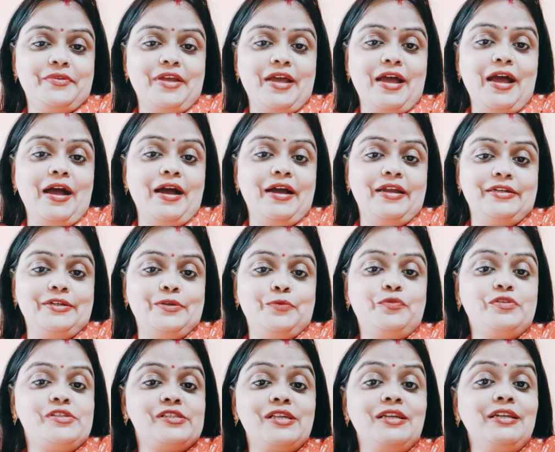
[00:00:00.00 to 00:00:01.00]
And
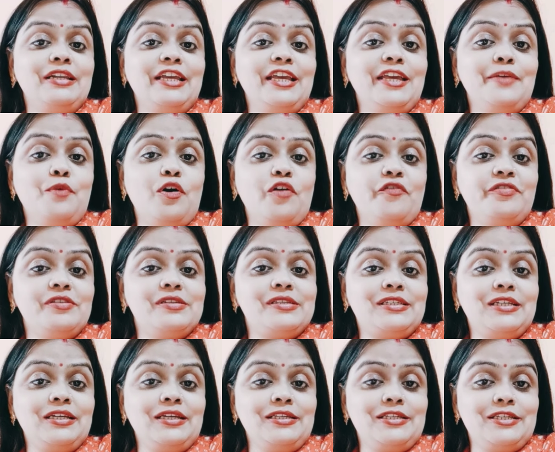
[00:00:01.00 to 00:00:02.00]
what's the name of his
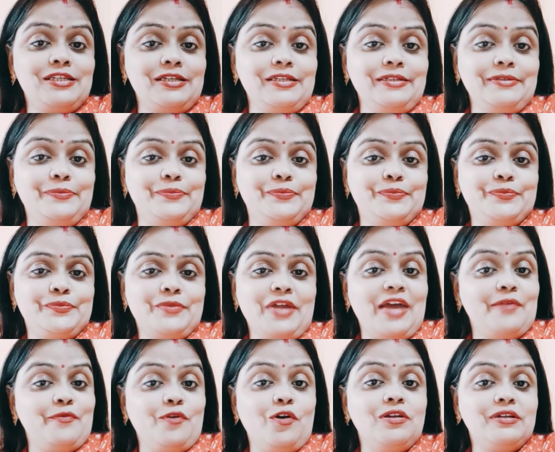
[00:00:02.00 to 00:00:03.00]
teacher?
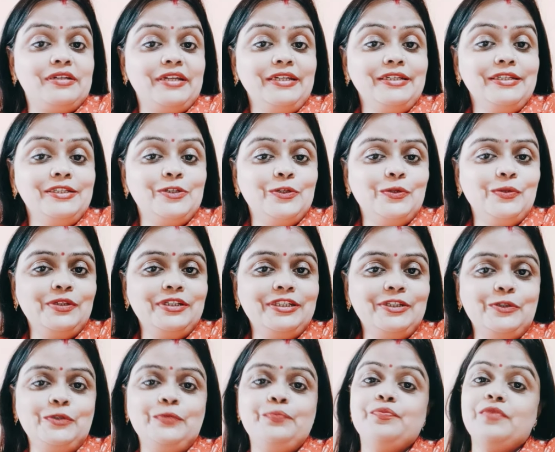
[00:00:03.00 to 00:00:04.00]
I've already told
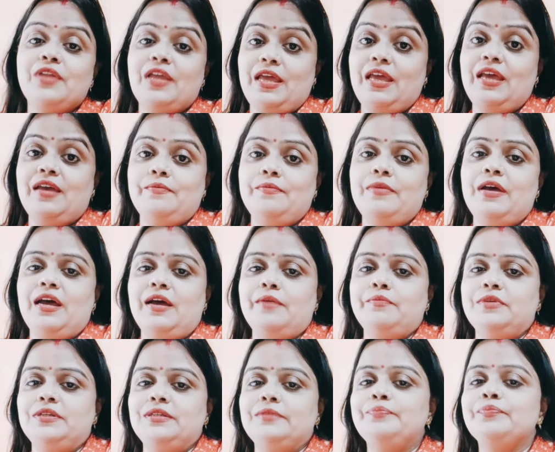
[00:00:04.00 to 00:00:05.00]
you, M.
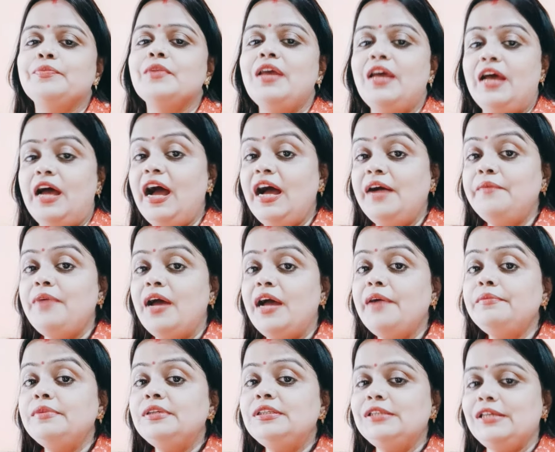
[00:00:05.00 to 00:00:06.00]
Hamel. M.
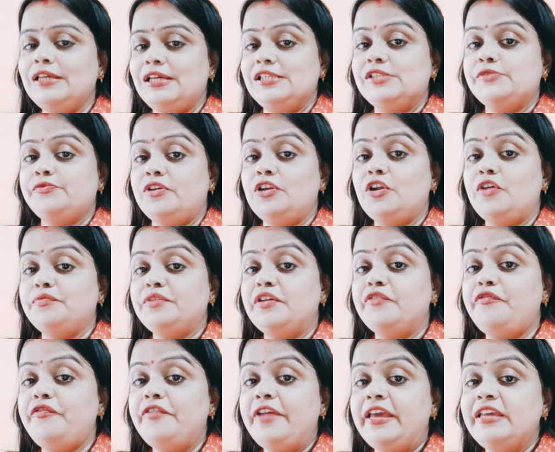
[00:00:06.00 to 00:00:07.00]
Hamel is one of the
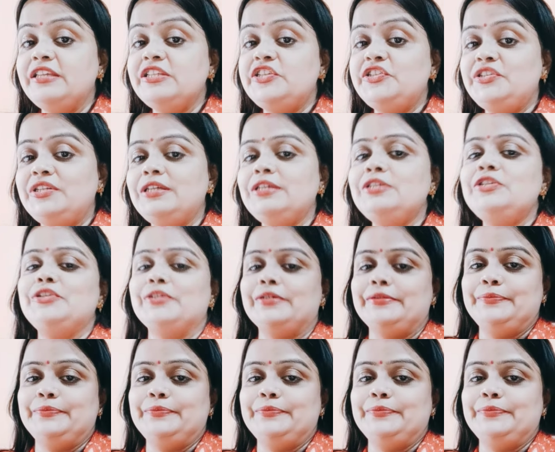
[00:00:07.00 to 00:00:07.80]
French teacher.